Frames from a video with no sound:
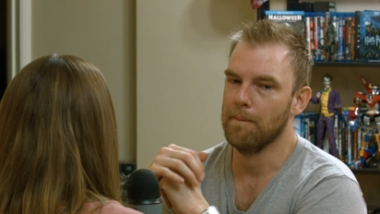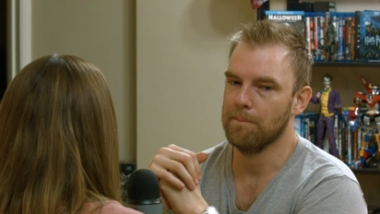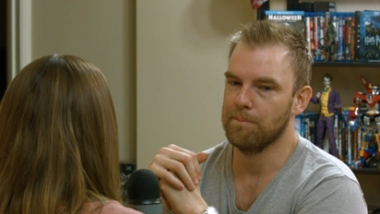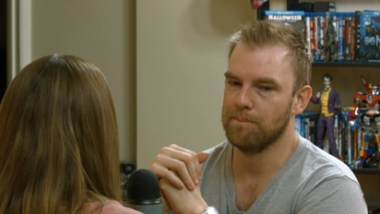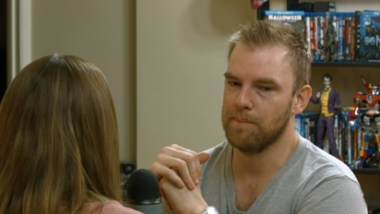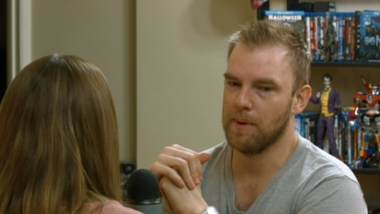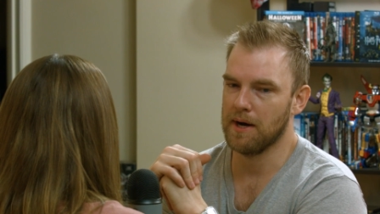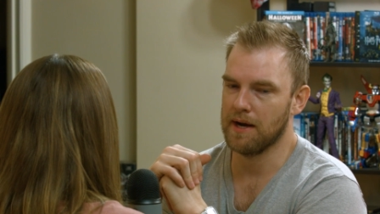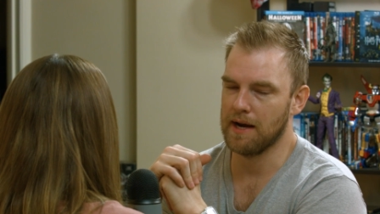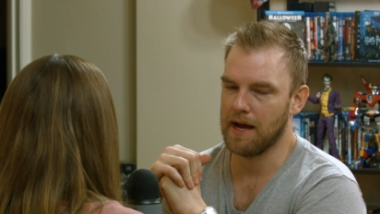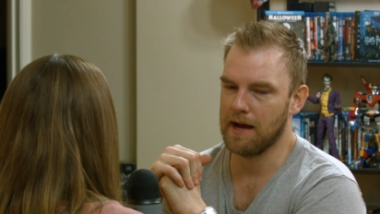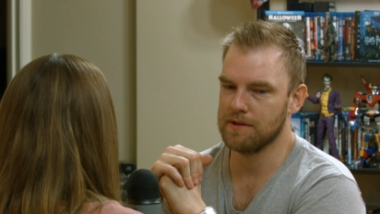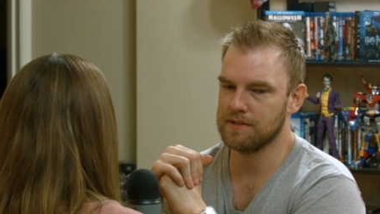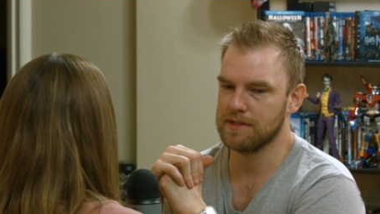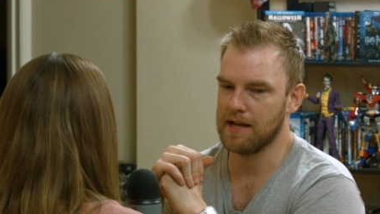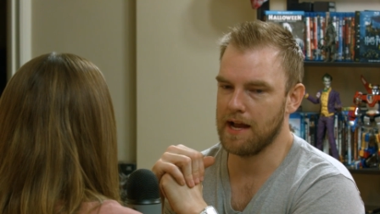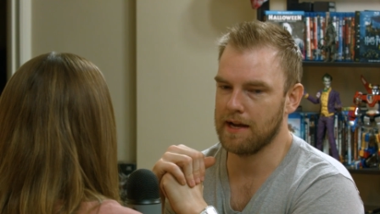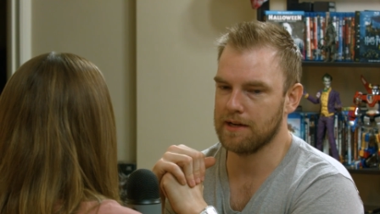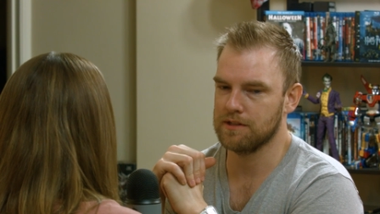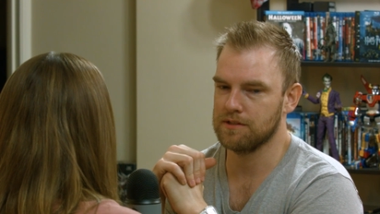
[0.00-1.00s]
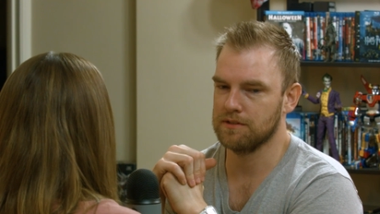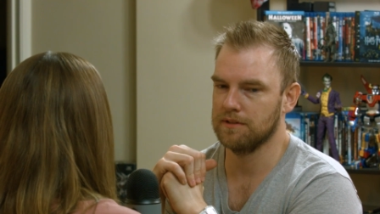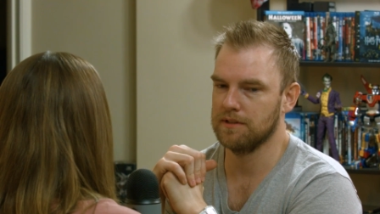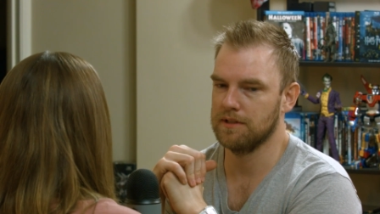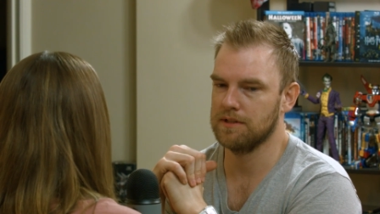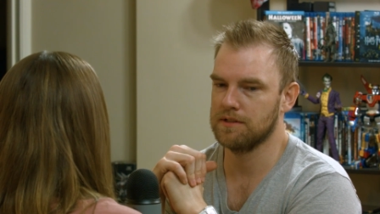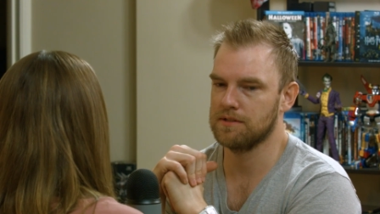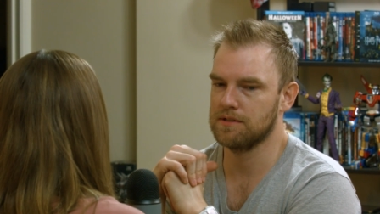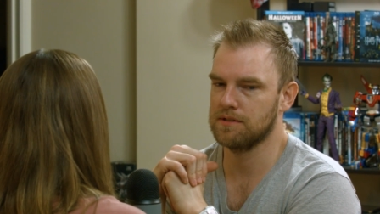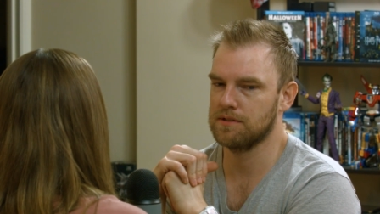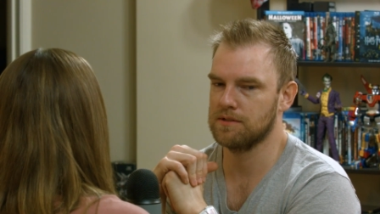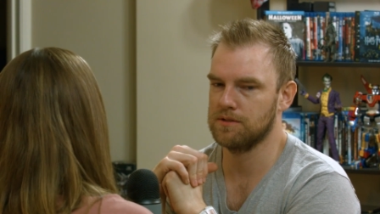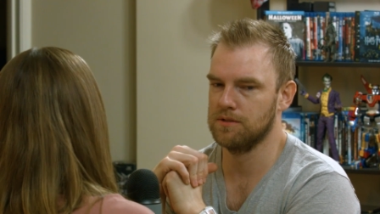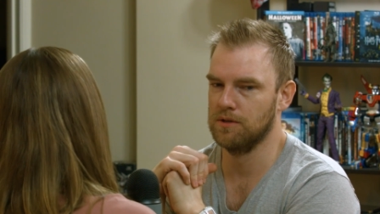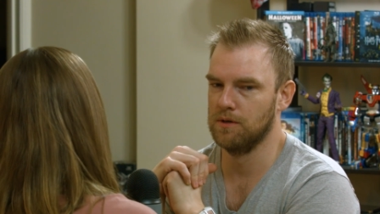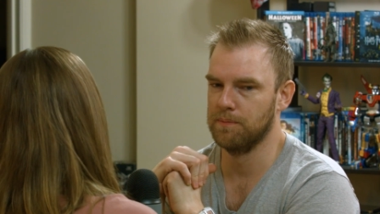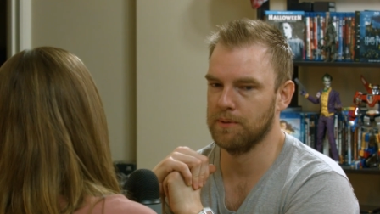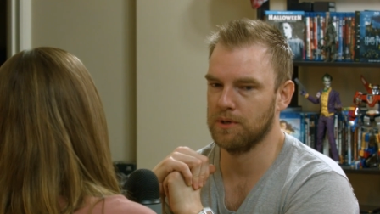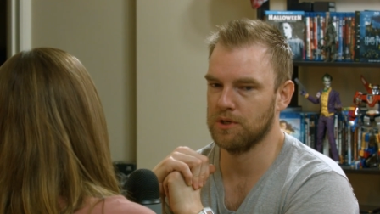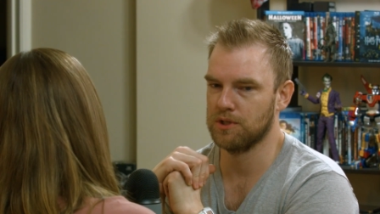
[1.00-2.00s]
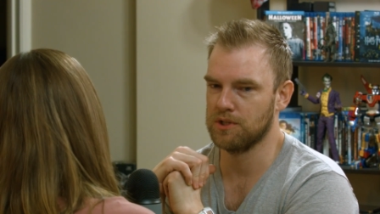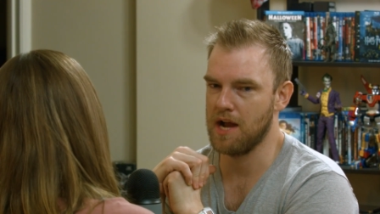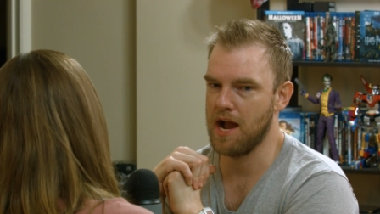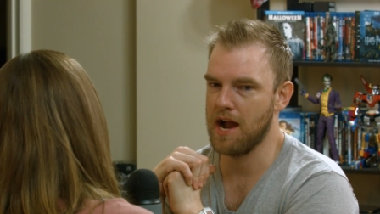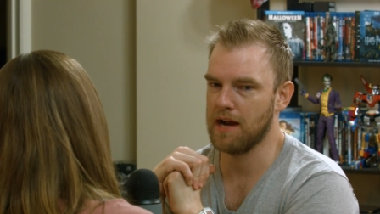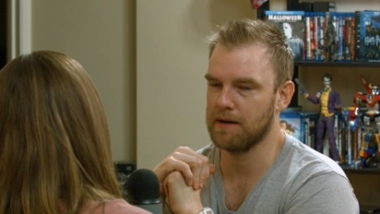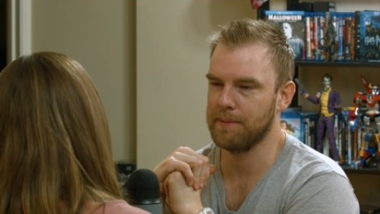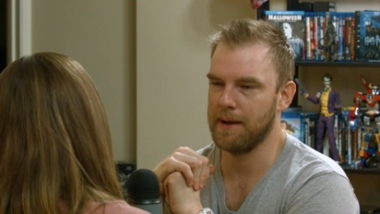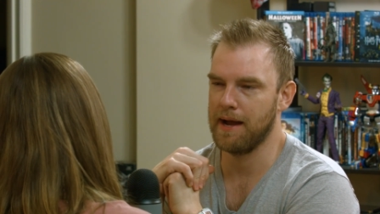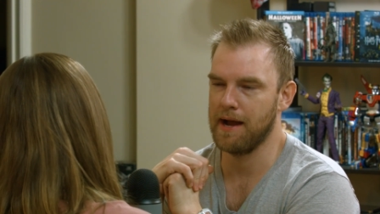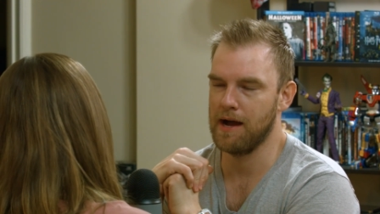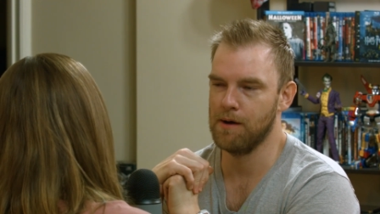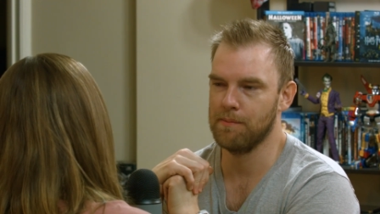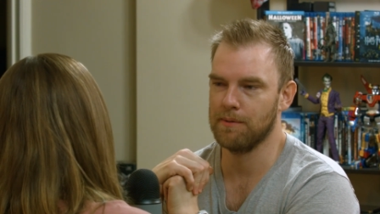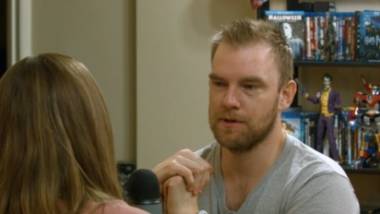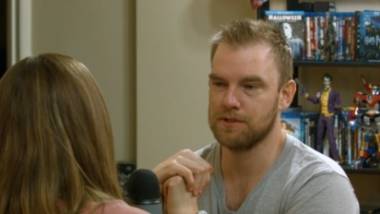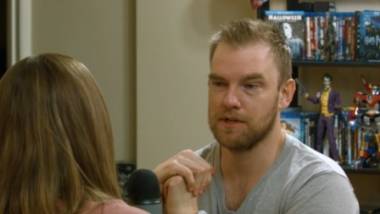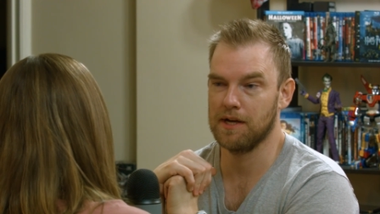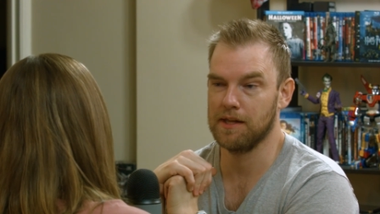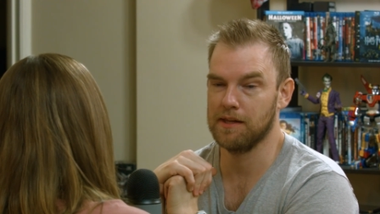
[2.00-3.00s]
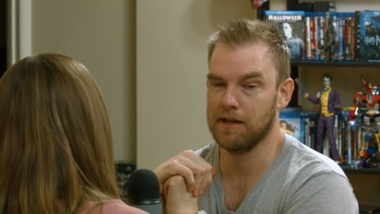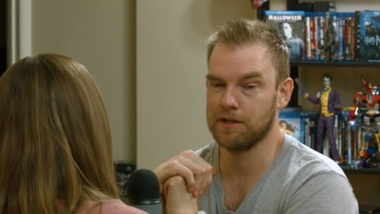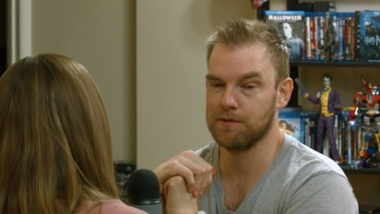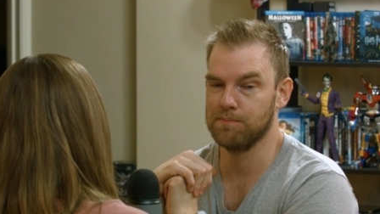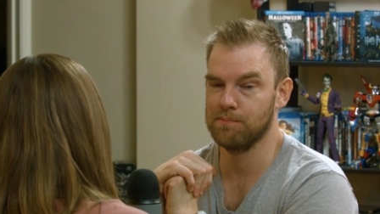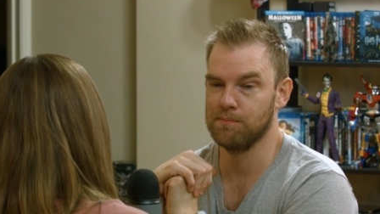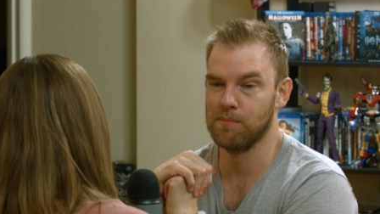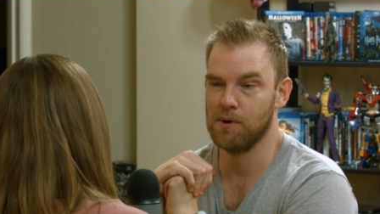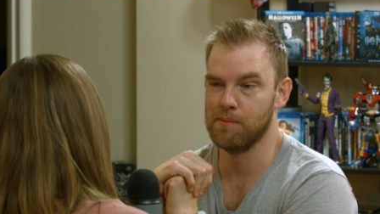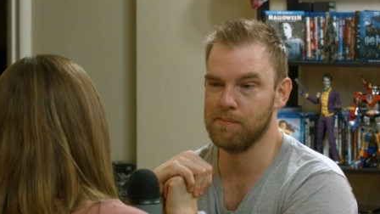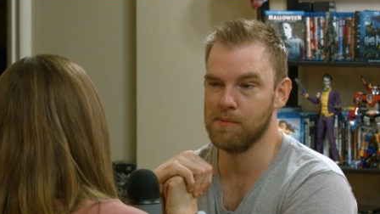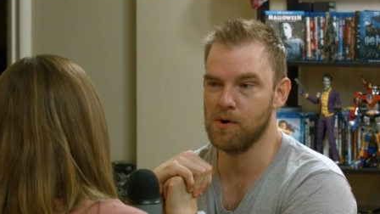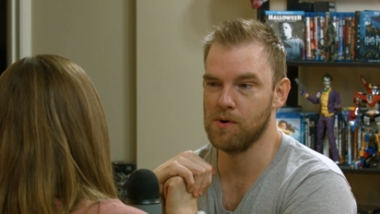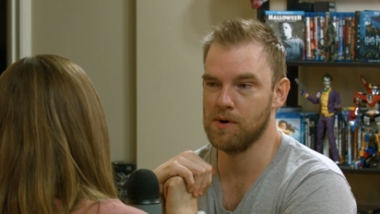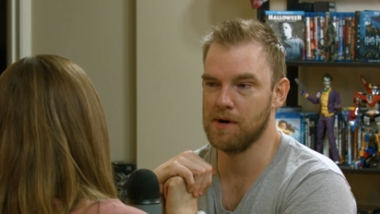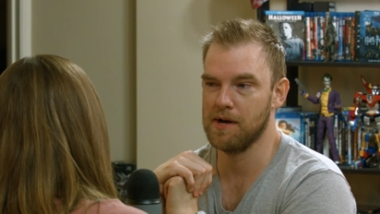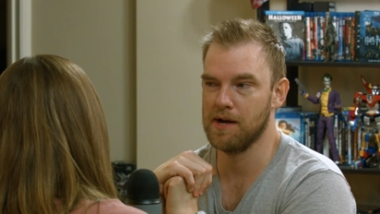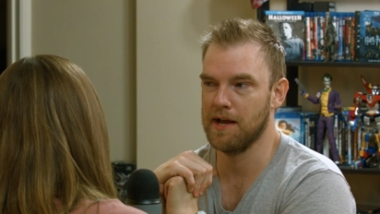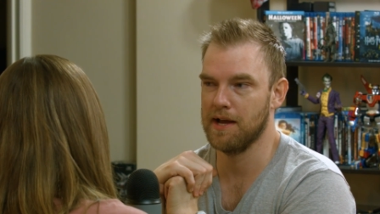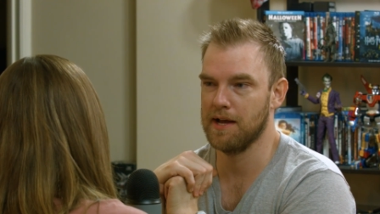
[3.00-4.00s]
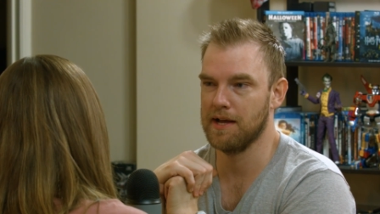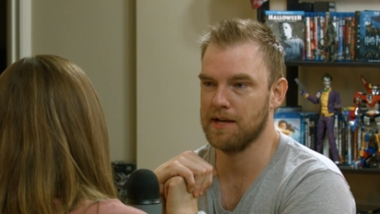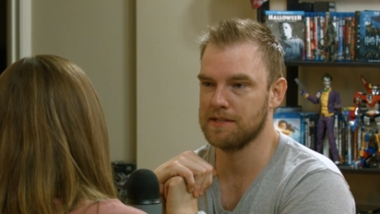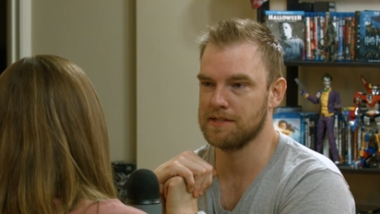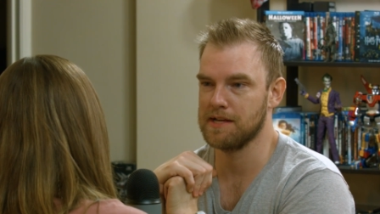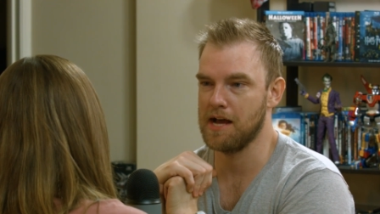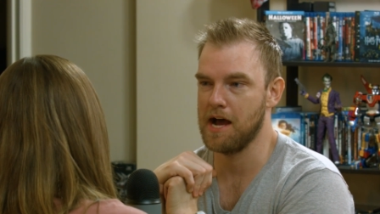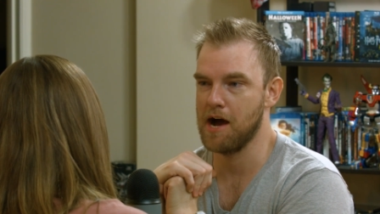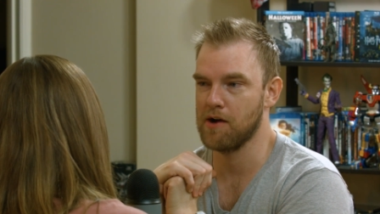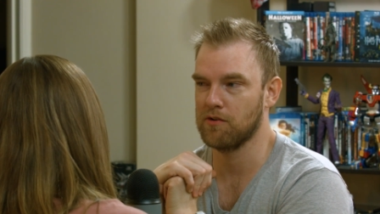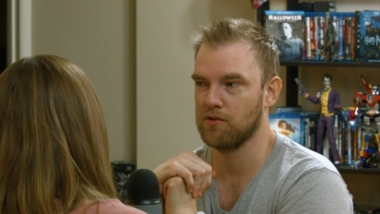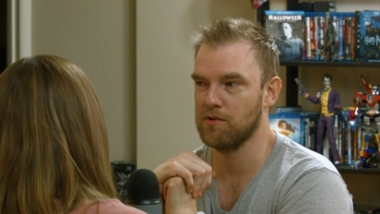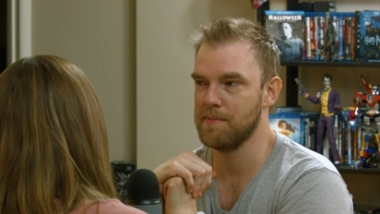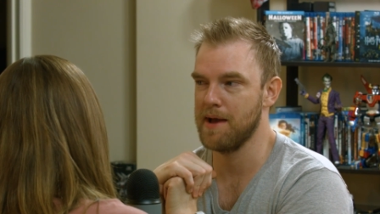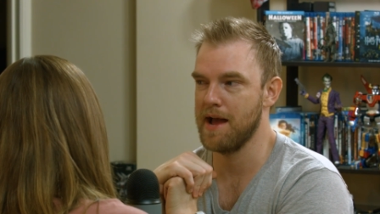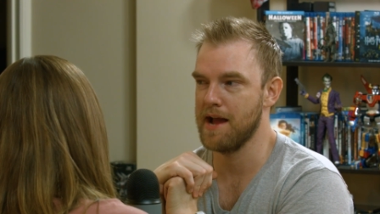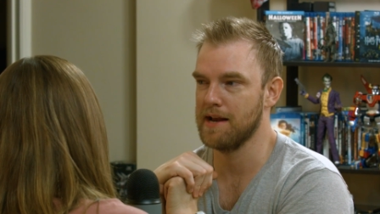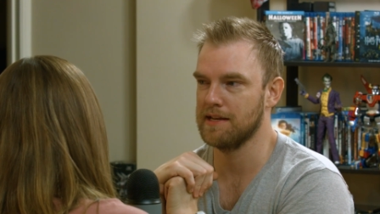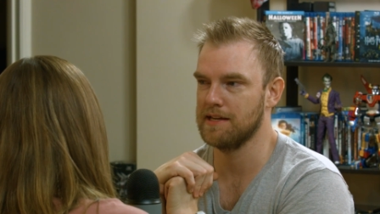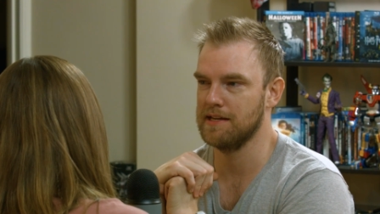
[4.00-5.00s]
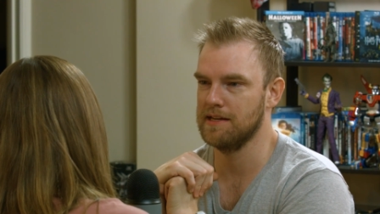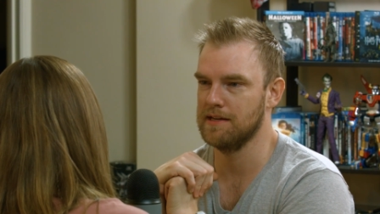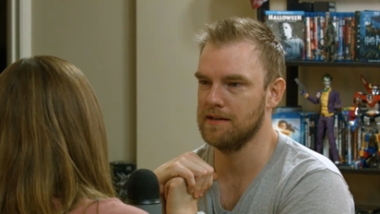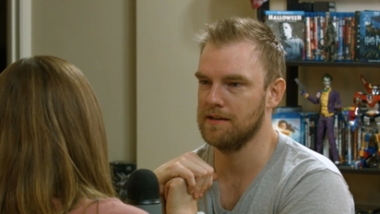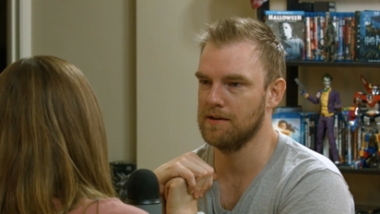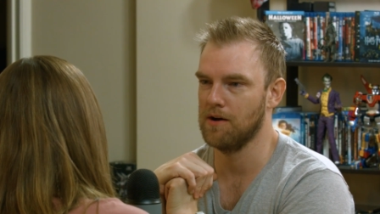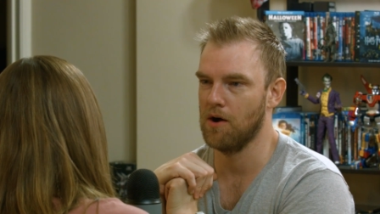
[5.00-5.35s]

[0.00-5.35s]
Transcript: But I was actually super shocked by how much I liked Momoa as Aquaman. He